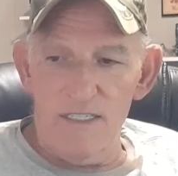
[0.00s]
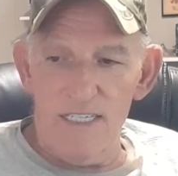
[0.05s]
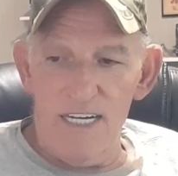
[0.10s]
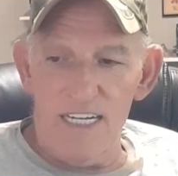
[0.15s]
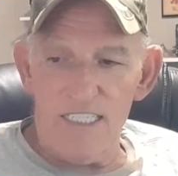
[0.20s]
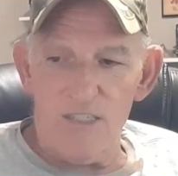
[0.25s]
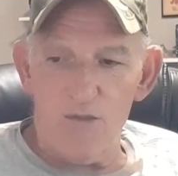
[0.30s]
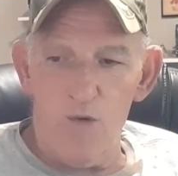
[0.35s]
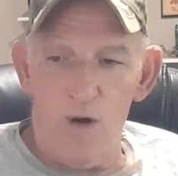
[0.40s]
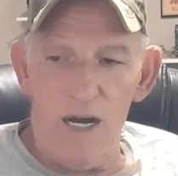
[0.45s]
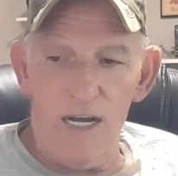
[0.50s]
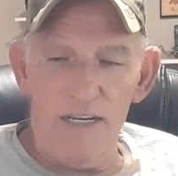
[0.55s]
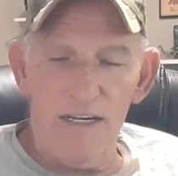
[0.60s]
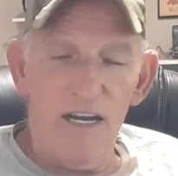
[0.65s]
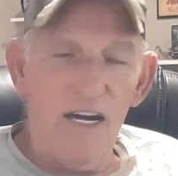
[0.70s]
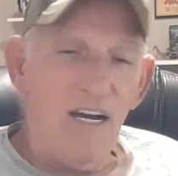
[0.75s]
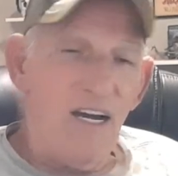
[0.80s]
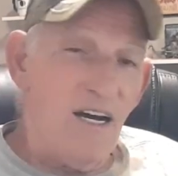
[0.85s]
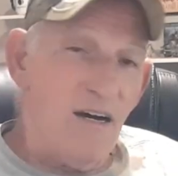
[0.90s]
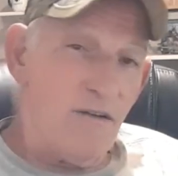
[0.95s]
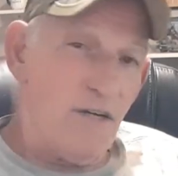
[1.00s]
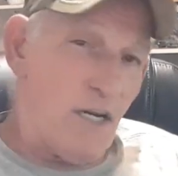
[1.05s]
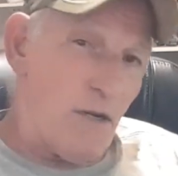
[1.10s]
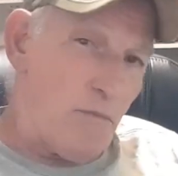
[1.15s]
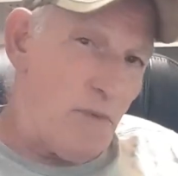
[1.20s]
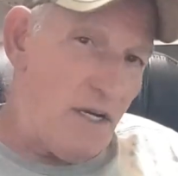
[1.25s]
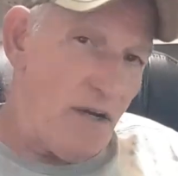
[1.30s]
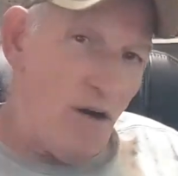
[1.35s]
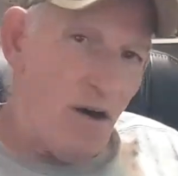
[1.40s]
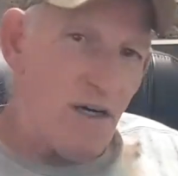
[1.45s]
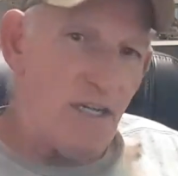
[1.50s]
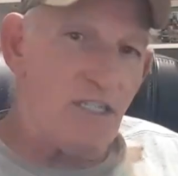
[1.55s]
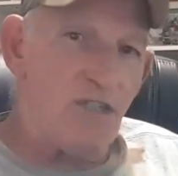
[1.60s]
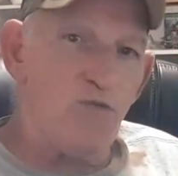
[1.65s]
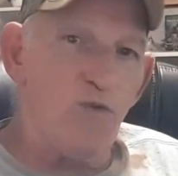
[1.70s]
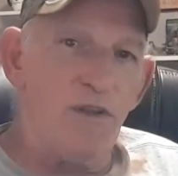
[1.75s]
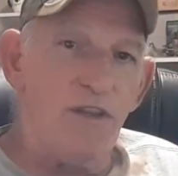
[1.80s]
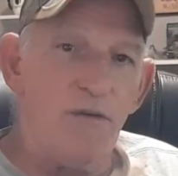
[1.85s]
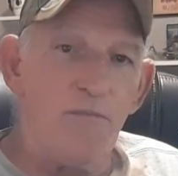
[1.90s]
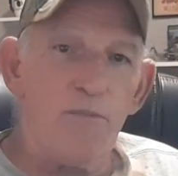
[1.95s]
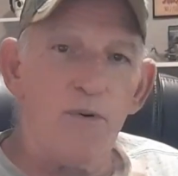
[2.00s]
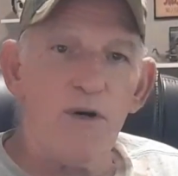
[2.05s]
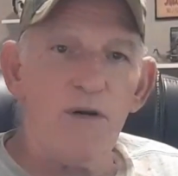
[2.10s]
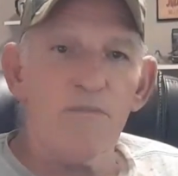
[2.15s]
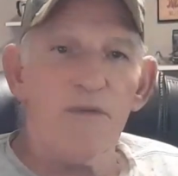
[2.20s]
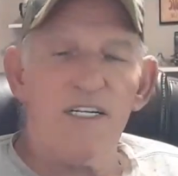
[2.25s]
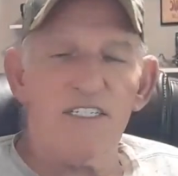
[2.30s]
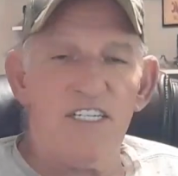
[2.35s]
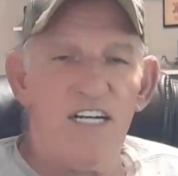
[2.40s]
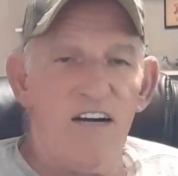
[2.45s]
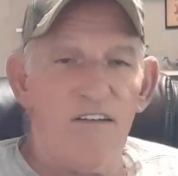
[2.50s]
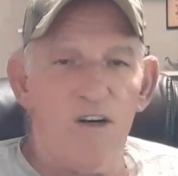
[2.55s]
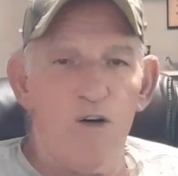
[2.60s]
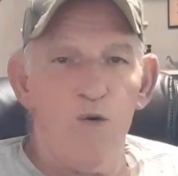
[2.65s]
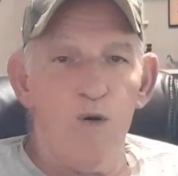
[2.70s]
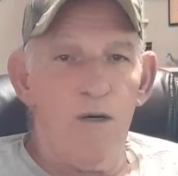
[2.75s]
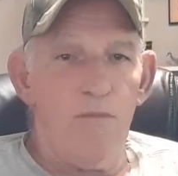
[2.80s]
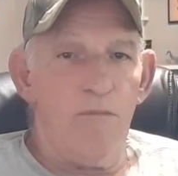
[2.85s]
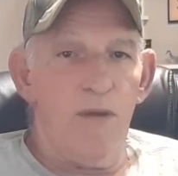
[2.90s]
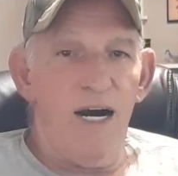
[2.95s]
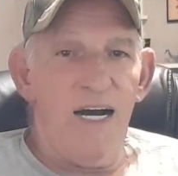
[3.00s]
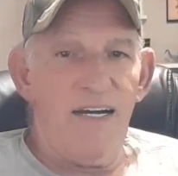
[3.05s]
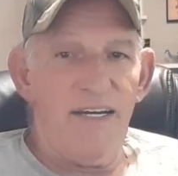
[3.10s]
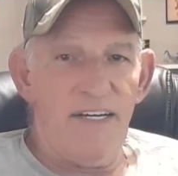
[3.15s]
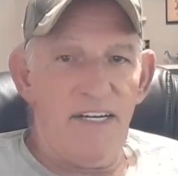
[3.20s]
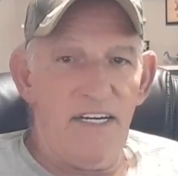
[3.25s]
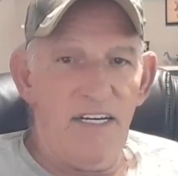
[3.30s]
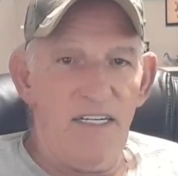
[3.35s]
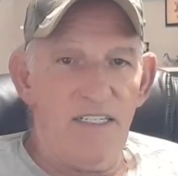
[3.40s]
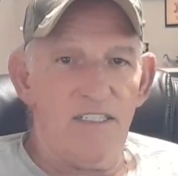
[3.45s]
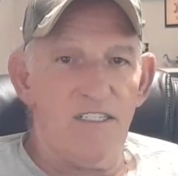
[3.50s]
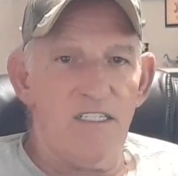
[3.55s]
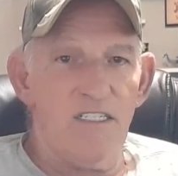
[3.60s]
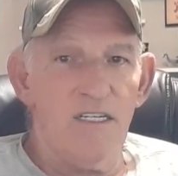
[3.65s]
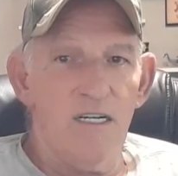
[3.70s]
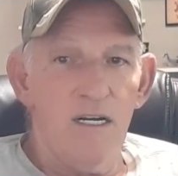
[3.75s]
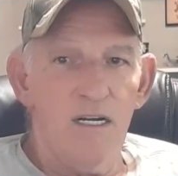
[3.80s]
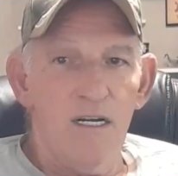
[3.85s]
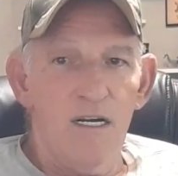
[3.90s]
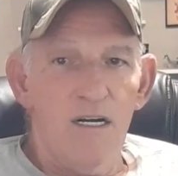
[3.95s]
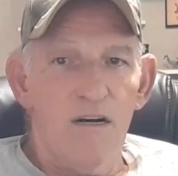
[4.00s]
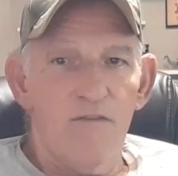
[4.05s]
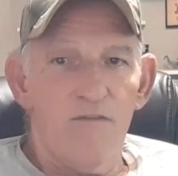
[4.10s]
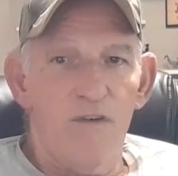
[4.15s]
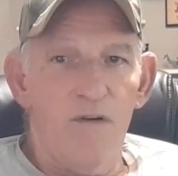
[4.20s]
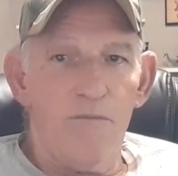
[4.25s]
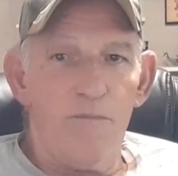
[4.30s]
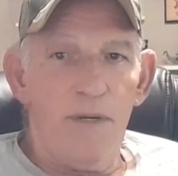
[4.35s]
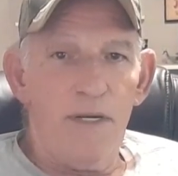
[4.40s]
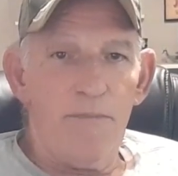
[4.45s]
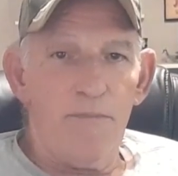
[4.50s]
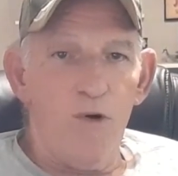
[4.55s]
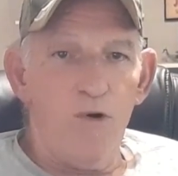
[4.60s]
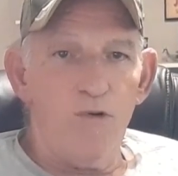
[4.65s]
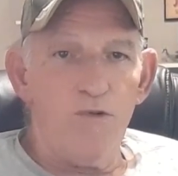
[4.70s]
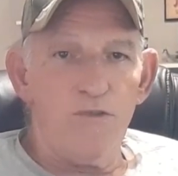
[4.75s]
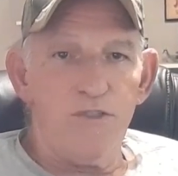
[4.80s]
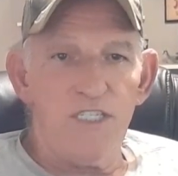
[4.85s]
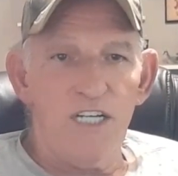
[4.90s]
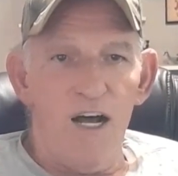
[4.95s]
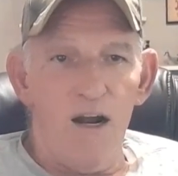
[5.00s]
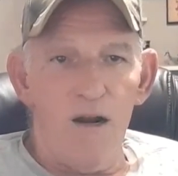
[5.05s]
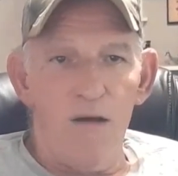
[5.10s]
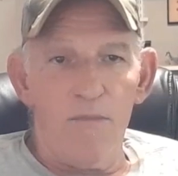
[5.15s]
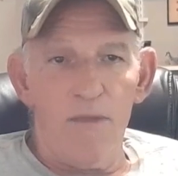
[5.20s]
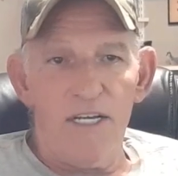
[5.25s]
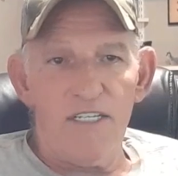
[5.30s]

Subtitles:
That's why, to be honest with you, pretty much I quit buying kits from people who sell them.